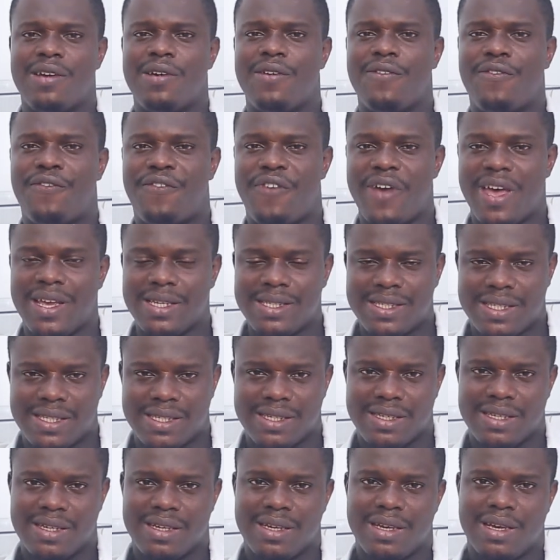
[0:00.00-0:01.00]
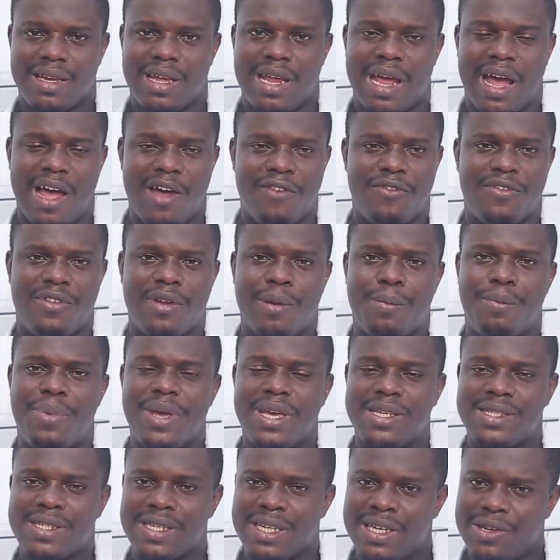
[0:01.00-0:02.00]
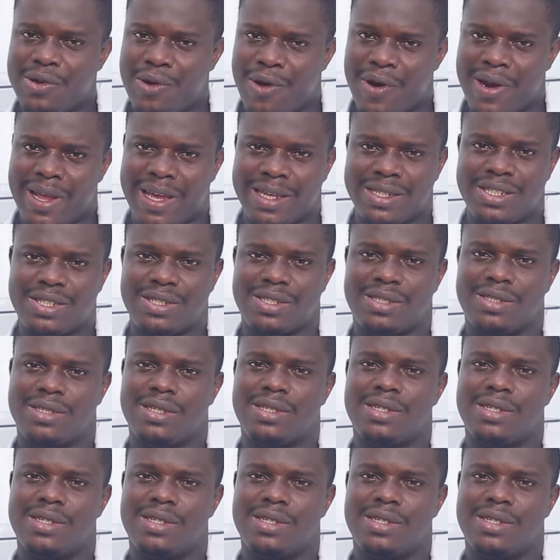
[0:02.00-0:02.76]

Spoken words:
first, have the basic knowledge,